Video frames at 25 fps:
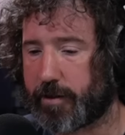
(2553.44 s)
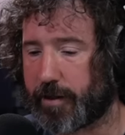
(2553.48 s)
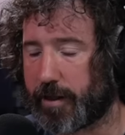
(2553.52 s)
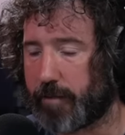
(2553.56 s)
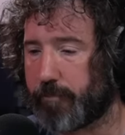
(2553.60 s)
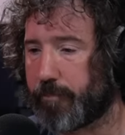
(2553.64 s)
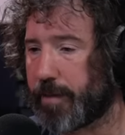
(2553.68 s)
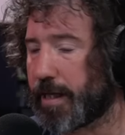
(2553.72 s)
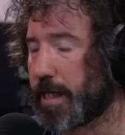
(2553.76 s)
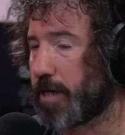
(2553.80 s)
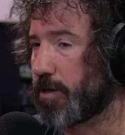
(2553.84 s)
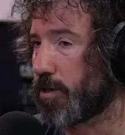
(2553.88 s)

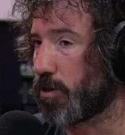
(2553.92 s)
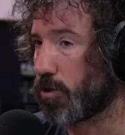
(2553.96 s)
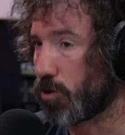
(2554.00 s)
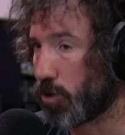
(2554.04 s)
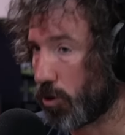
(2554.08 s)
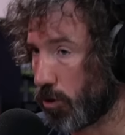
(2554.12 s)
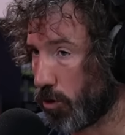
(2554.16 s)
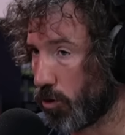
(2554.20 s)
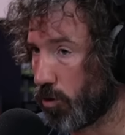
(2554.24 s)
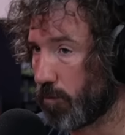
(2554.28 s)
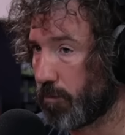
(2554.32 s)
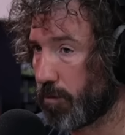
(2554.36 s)
think bigger than
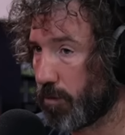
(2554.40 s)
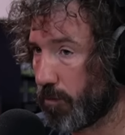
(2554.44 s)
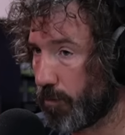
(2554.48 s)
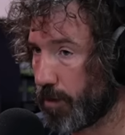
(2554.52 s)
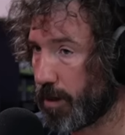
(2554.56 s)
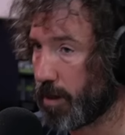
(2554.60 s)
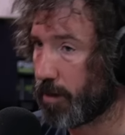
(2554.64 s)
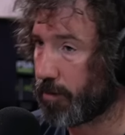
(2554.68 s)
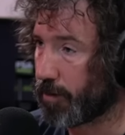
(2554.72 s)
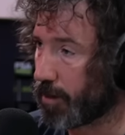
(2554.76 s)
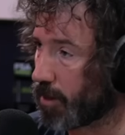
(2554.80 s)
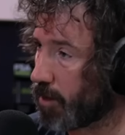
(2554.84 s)
club. We
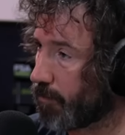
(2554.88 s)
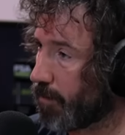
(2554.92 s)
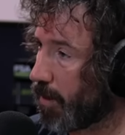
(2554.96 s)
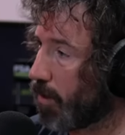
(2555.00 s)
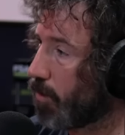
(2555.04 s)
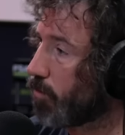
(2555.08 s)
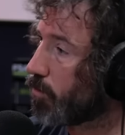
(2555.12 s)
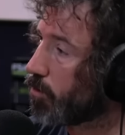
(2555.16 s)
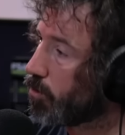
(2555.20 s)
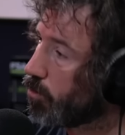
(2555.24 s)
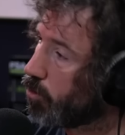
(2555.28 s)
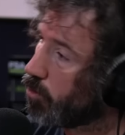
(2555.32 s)
need to think
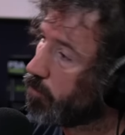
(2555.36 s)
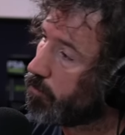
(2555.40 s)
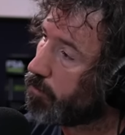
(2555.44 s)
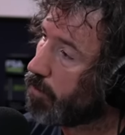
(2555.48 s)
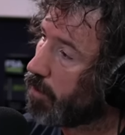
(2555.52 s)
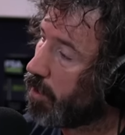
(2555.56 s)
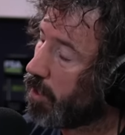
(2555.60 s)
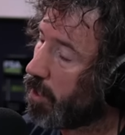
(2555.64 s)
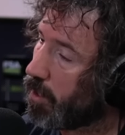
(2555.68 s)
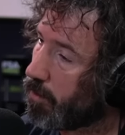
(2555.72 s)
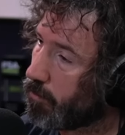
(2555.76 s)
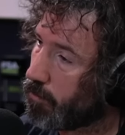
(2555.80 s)
about club,
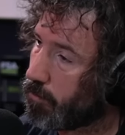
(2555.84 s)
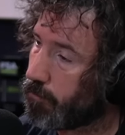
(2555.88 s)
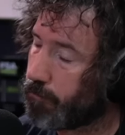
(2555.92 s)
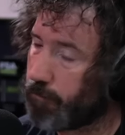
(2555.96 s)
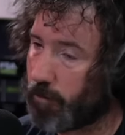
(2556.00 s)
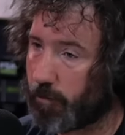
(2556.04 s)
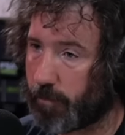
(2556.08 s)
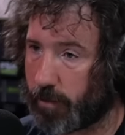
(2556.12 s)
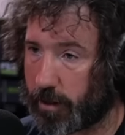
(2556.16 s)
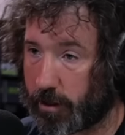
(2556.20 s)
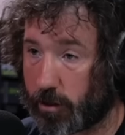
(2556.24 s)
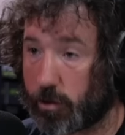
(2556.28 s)
uh,
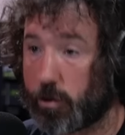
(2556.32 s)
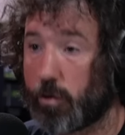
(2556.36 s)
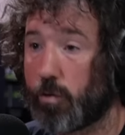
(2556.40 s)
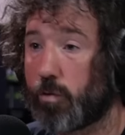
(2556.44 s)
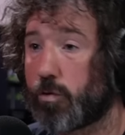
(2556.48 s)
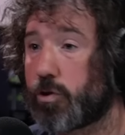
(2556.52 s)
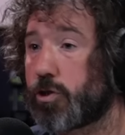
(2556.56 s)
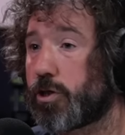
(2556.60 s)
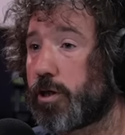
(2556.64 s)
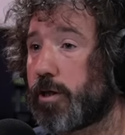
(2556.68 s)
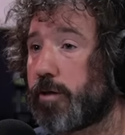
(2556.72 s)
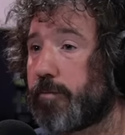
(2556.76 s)
the and
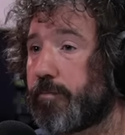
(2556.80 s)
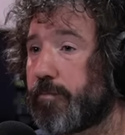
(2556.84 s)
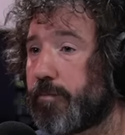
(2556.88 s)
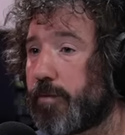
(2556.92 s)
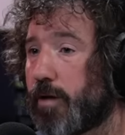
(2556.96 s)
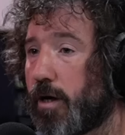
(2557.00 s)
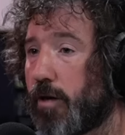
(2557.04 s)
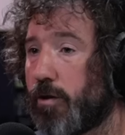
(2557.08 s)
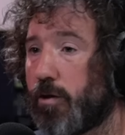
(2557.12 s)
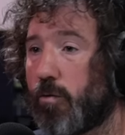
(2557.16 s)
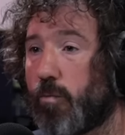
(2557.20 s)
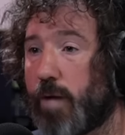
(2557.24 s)
culture, yeah,
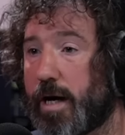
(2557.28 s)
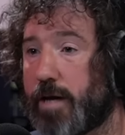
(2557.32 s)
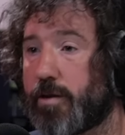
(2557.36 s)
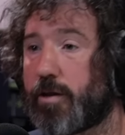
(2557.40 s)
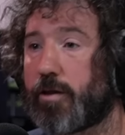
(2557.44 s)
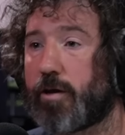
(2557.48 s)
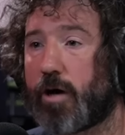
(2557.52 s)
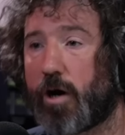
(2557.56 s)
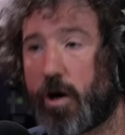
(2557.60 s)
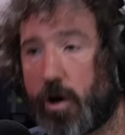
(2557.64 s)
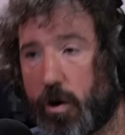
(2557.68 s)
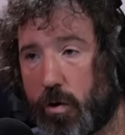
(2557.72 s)
and course. the way that
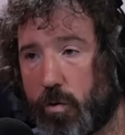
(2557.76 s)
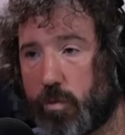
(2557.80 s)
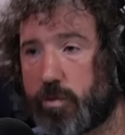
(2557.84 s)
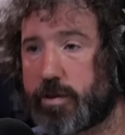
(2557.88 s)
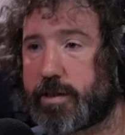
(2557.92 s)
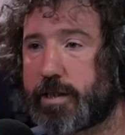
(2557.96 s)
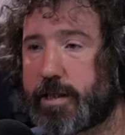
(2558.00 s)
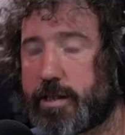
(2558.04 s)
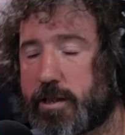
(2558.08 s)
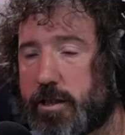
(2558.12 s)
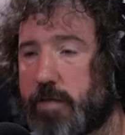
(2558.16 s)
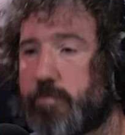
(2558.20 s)
the whole
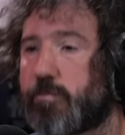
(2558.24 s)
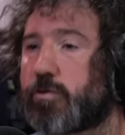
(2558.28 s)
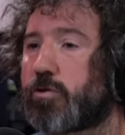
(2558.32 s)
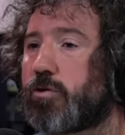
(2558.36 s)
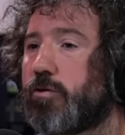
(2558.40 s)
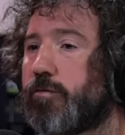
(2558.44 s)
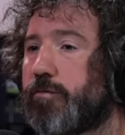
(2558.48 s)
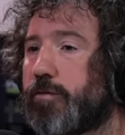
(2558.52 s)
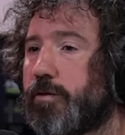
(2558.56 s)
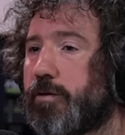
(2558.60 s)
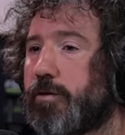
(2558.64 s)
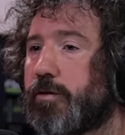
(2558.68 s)
system's
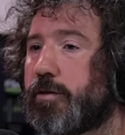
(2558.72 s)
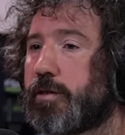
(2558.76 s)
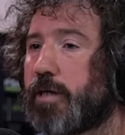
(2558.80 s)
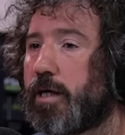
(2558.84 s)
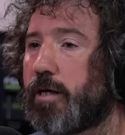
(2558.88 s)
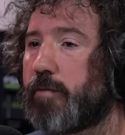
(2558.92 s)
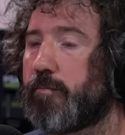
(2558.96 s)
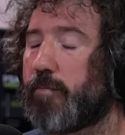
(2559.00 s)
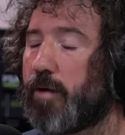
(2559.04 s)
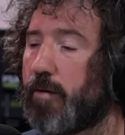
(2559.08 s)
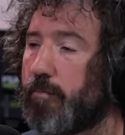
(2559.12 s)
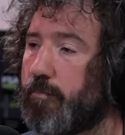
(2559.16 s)
governed,
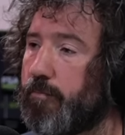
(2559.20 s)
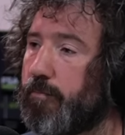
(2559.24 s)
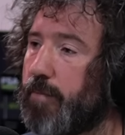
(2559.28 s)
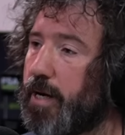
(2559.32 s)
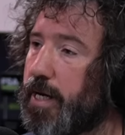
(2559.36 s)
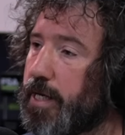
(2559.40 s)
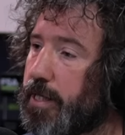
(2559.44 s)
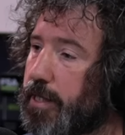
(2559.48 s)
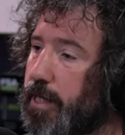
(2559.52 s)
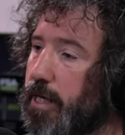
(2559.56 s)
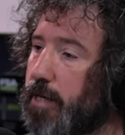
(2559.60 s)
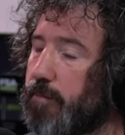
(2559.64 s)
and, and
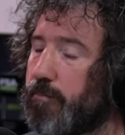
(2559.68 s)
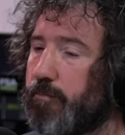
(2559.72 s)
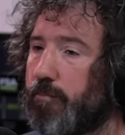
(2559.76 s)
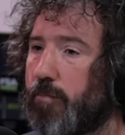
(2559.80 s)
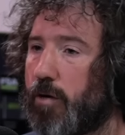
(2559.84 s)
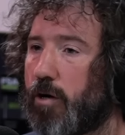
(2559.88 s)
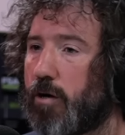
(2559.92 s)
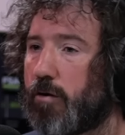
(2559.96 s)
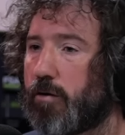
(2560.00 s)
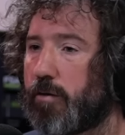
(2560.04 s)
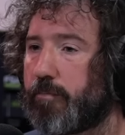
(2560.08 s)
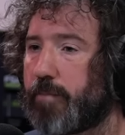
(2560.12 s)
make it
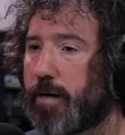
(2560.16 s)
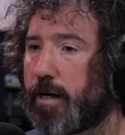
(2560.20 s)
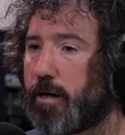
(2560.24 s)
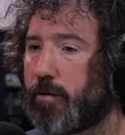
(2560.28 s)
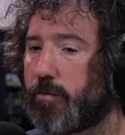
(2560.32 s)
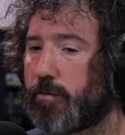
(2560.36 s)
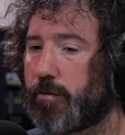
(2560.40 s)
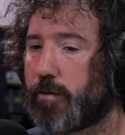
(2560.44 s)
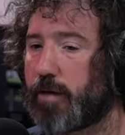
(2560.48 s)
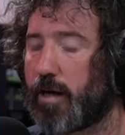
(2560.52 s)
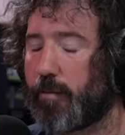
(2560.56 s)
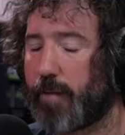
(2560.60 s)
more
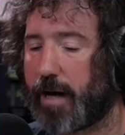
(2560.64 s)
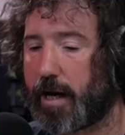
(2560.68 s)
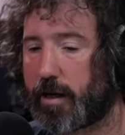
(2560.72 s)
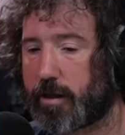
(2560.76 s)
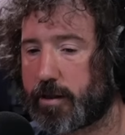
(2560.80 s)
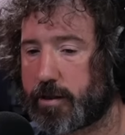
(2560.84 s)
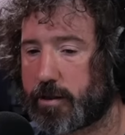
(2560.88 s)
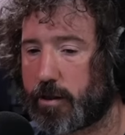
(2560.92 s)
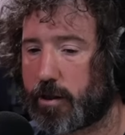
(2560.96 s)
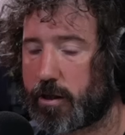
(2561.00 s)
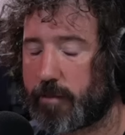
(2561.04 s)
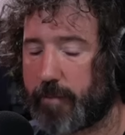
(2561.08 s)
about. I, mean, I
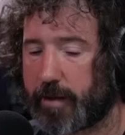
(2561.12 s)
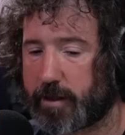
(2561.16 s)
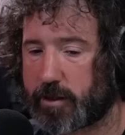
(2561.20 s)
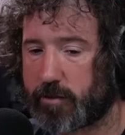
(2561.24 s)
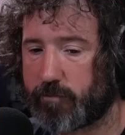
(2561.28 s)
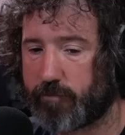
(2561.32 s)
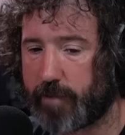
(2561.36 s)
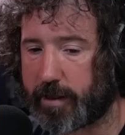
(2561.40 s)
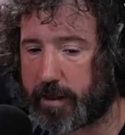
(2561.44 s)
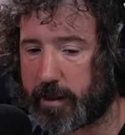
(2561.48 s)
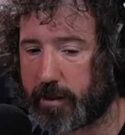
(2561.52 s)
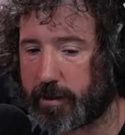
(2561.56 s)
can talk about
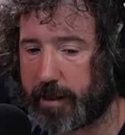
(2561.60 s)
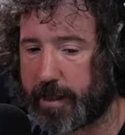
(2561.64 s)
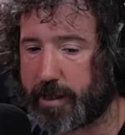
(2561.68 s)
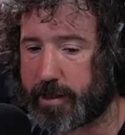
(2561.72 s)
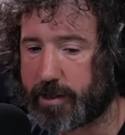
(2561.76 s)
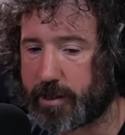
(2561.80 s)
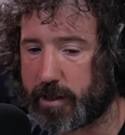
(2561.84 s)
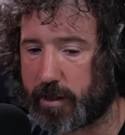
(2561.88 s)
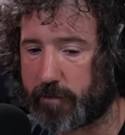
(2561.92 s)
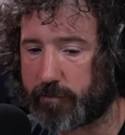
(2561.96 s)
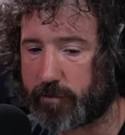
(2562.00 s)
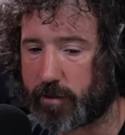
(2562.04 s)
some
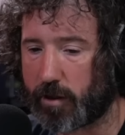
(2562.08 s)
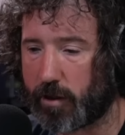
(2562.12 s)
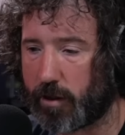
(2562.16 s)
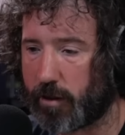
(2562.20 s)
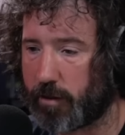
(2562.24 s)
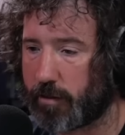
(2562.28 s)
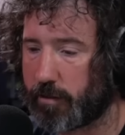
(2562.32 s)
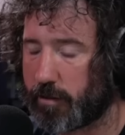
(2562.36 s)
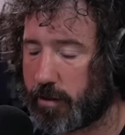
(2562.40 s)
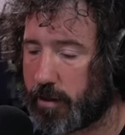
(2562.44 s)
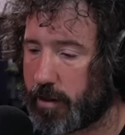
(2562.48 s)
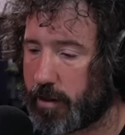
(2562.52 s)
regulation. I've got,